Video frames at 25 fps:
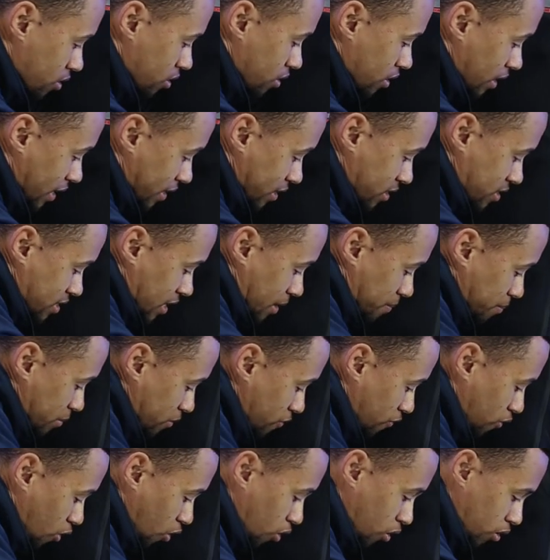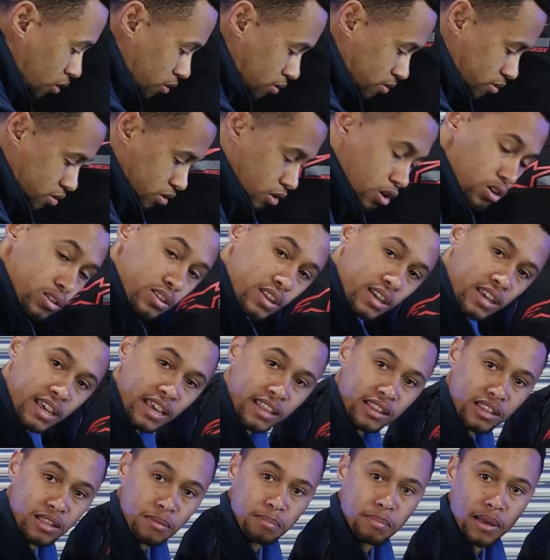Like I said before, on the
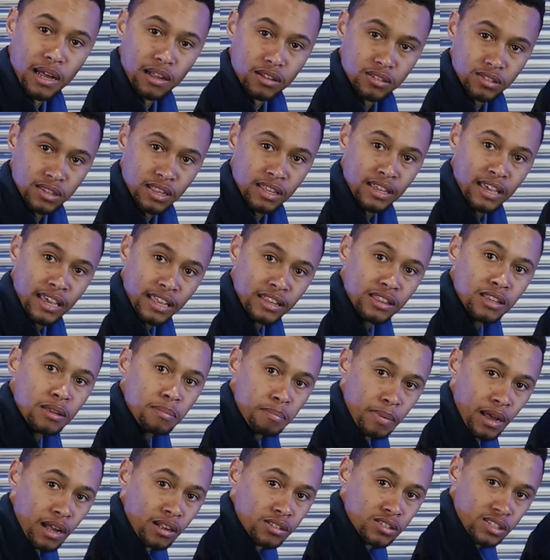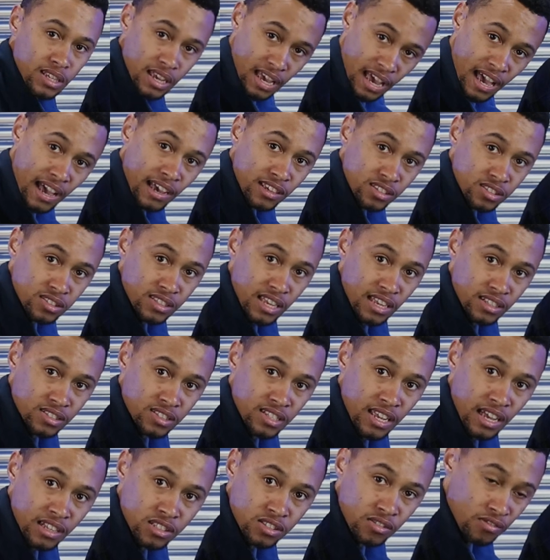kidney belt acts as
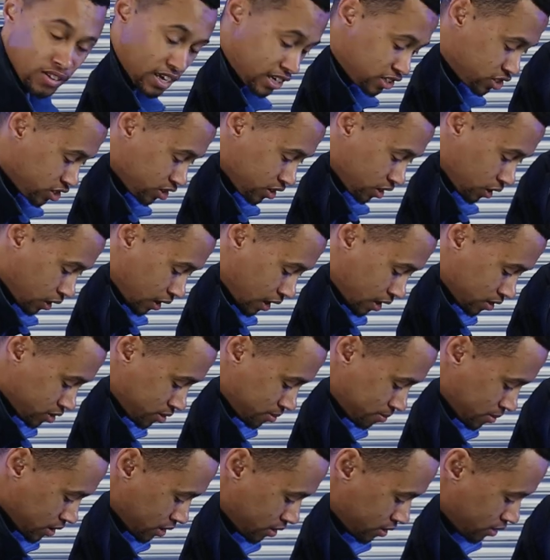the activation clasp.